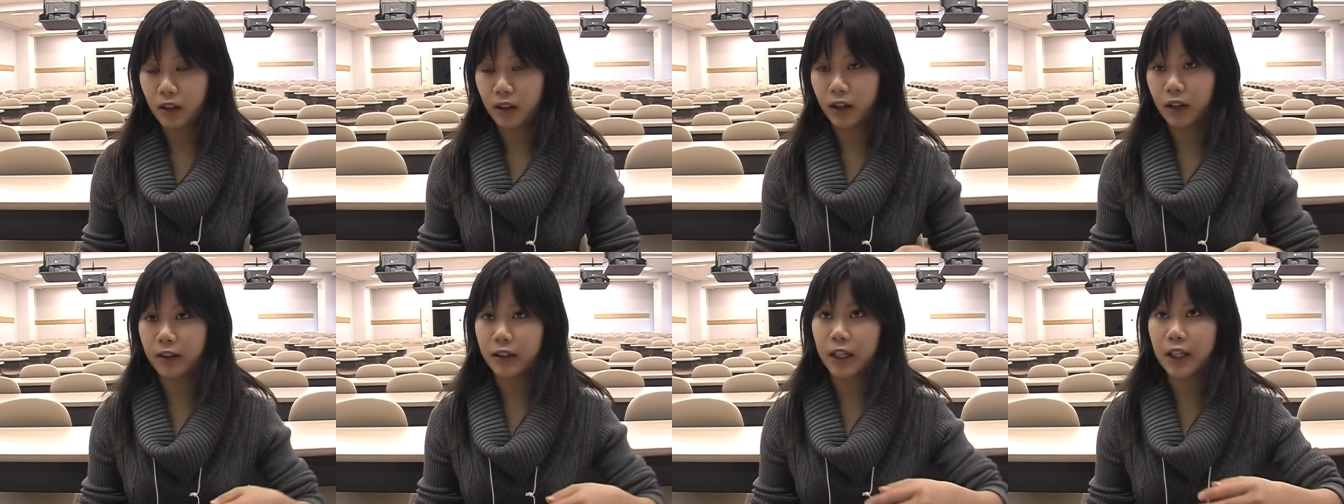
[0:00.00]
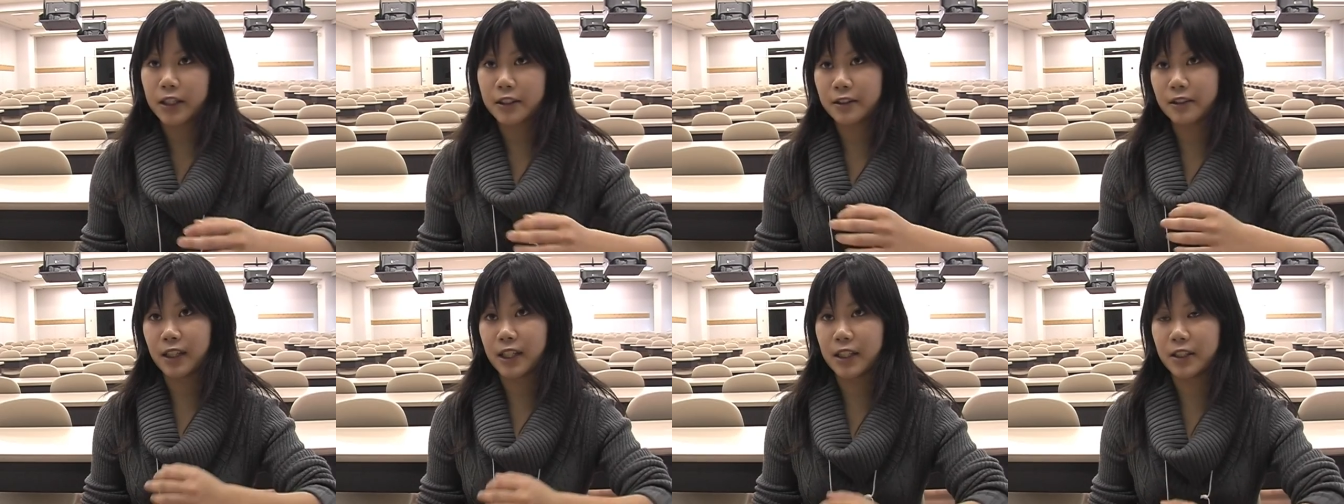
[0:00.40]
and
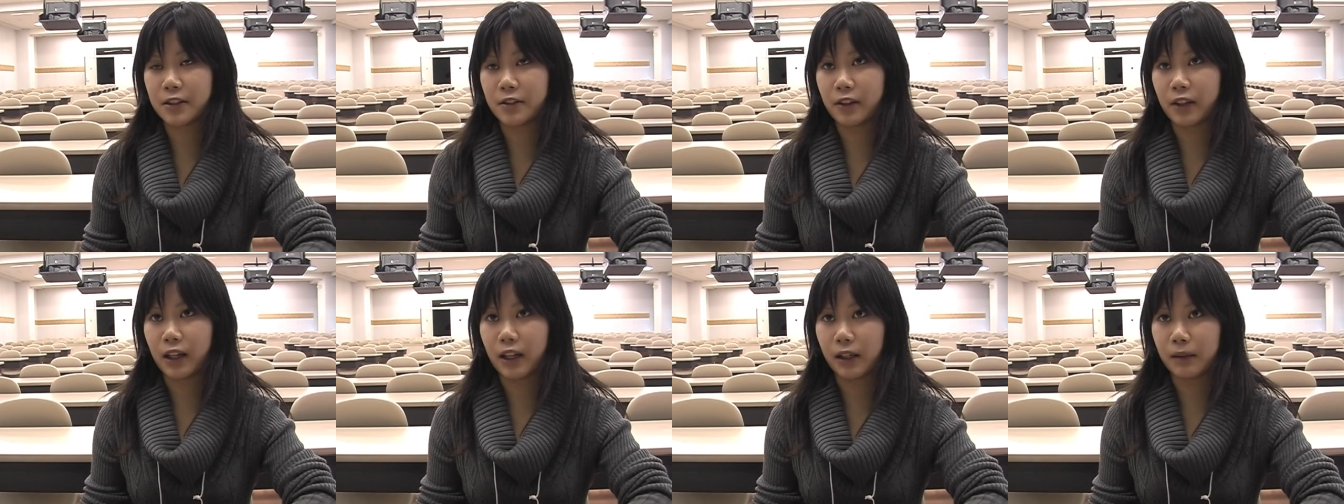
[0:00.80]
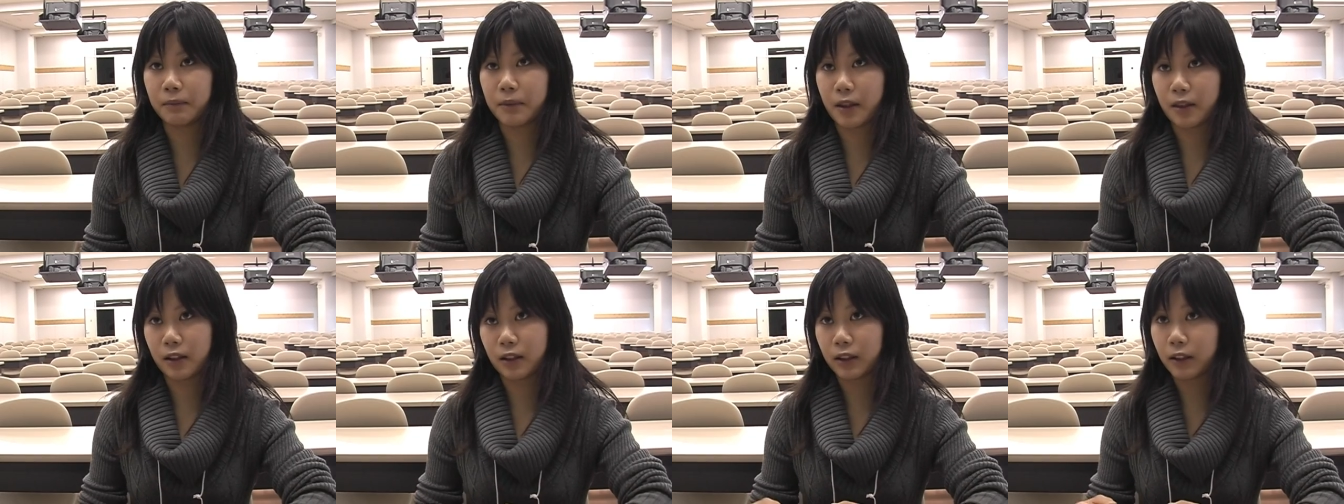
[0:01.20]
asked us to help
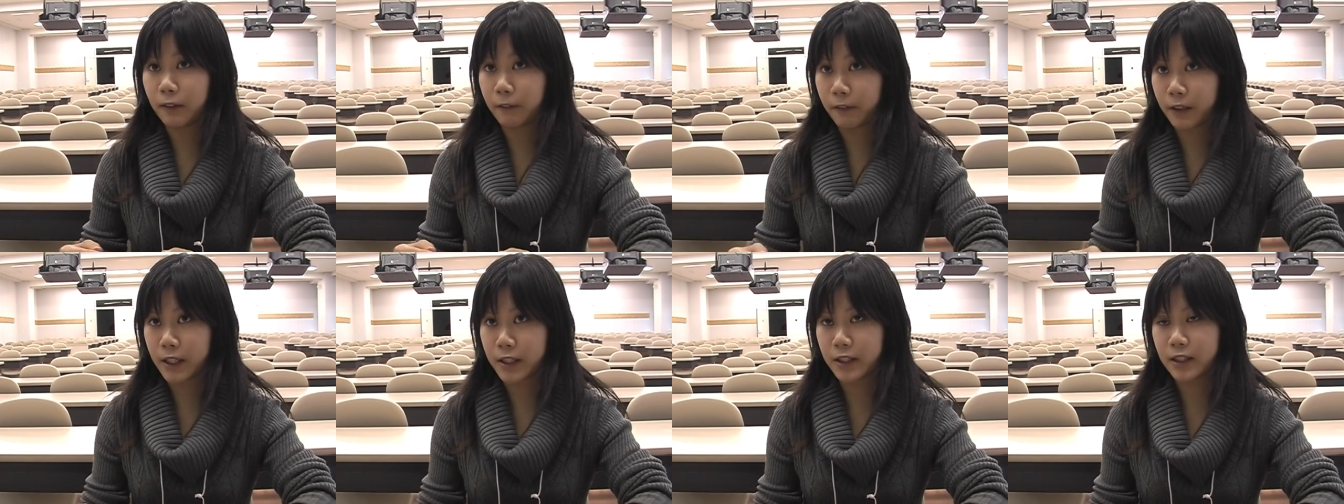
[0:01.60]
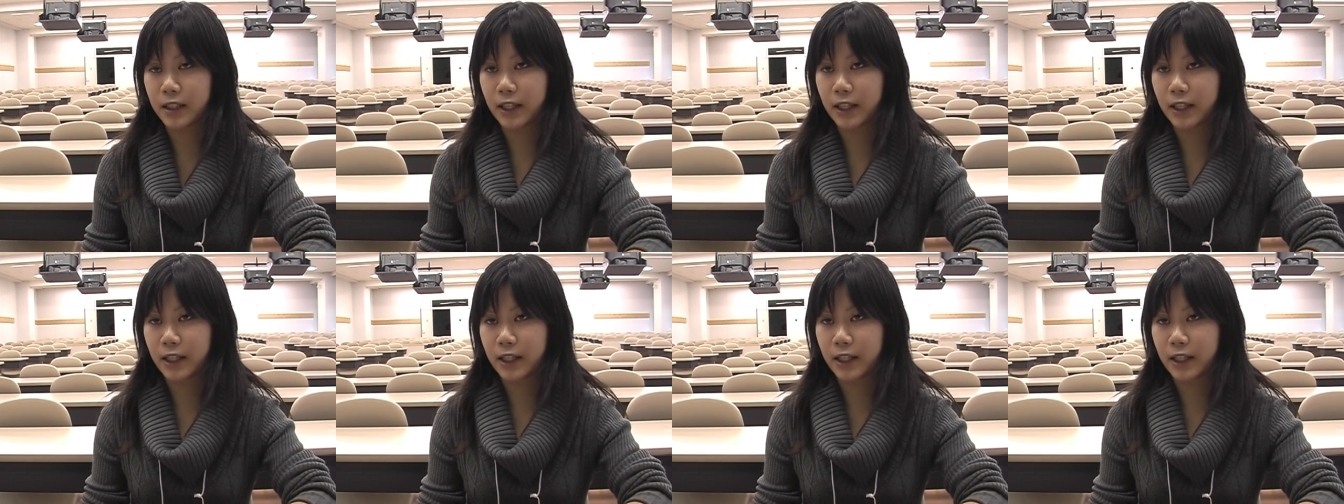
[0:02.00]
the conference.